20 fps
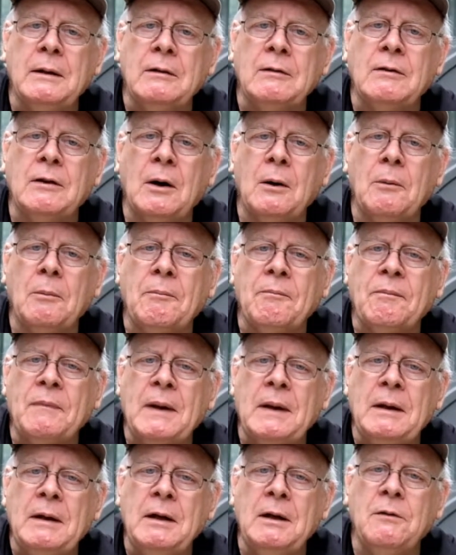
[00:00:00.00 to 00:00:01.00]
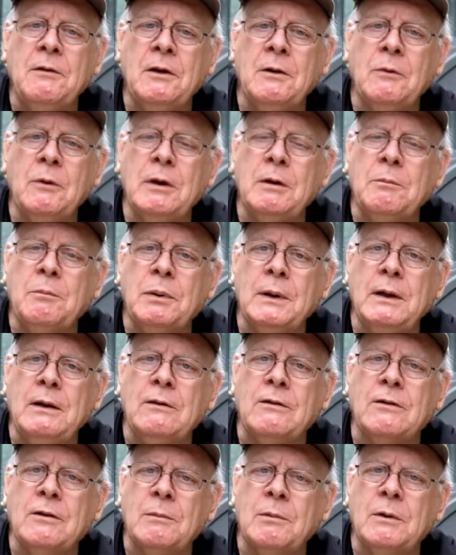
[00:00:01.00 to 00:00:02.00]
So if you would,
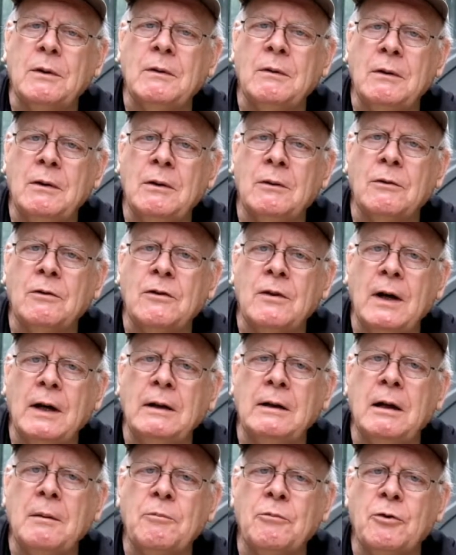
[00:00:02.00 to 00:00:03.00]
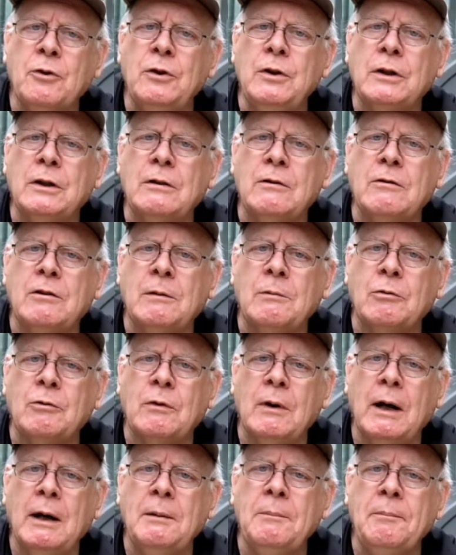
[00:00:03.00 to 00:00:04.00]
please sign up so you can
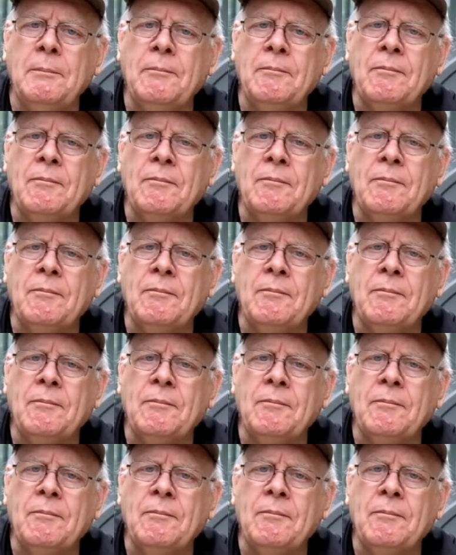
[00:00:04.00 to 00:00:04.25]
subscribe,